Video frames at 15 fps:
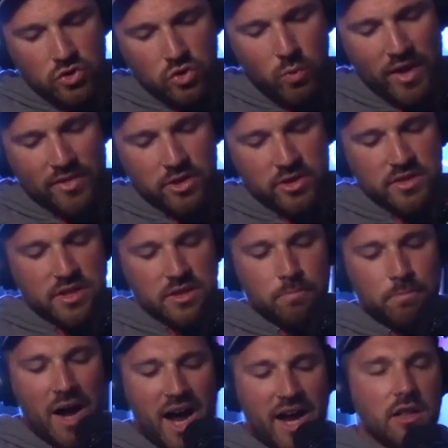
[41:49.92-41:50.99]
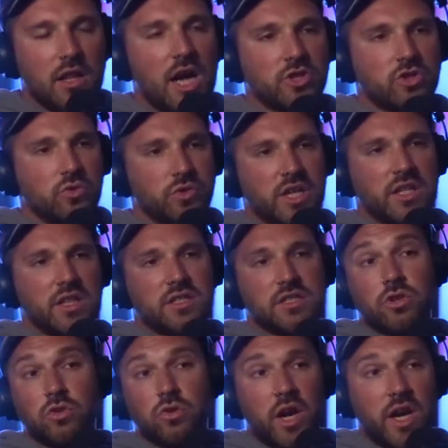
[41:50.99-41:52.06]
so whether it's this biological thing that's
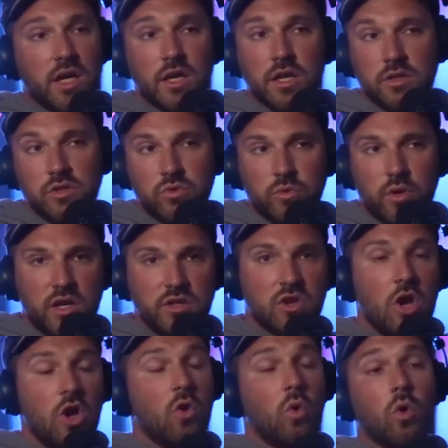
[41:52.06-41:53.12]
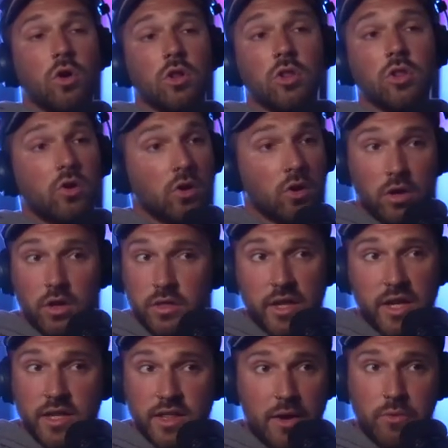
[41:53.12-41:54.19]
ingrained into us or a learned
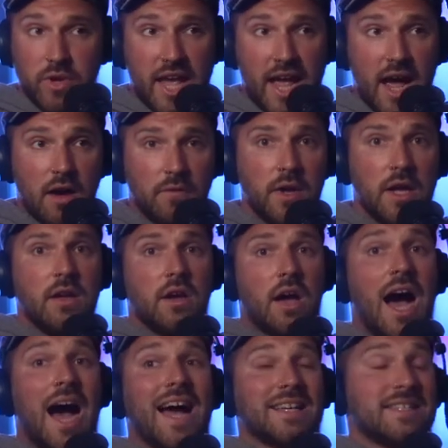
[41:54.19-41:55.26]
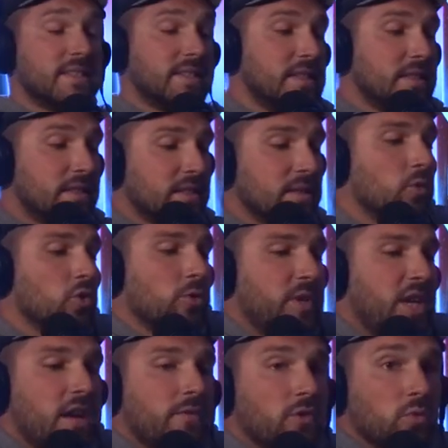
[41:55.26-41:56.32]
thing that we have i see similar
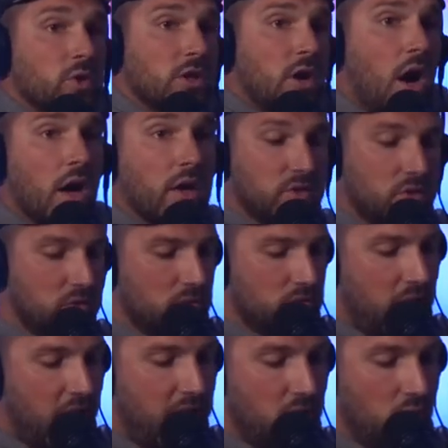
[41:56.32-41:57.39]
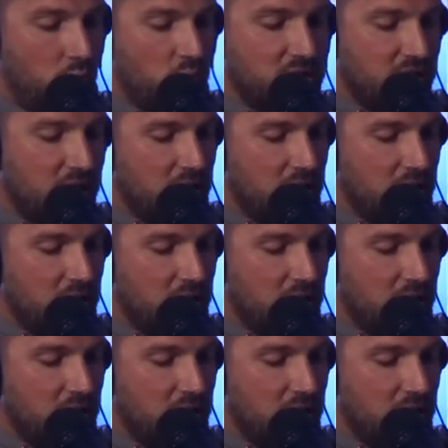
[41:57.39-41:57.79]
behavior with dogs right we mm-hmm.